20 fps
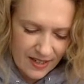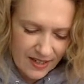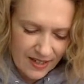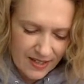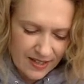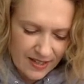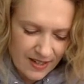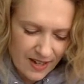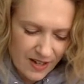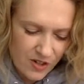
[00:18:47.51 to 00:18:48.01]

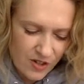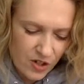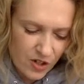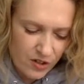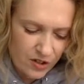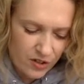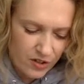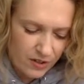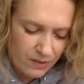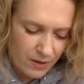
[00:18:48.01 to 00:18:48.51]
It's not
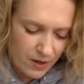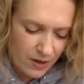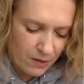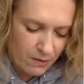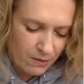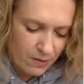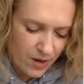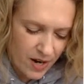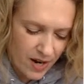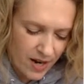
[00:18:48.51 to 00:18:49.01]
just about our
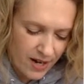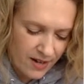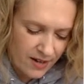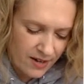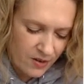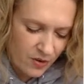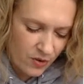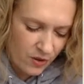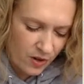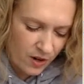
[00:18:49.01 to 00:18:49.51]

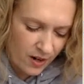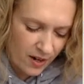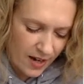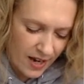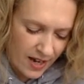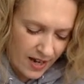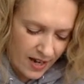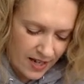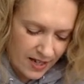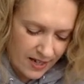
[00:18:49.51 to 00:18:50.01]
brain or our
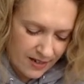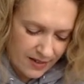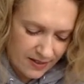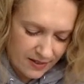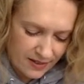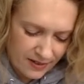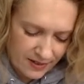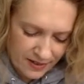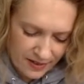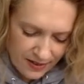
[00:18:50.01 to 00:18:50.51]

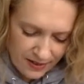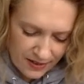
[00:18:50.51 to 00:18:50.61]
hands.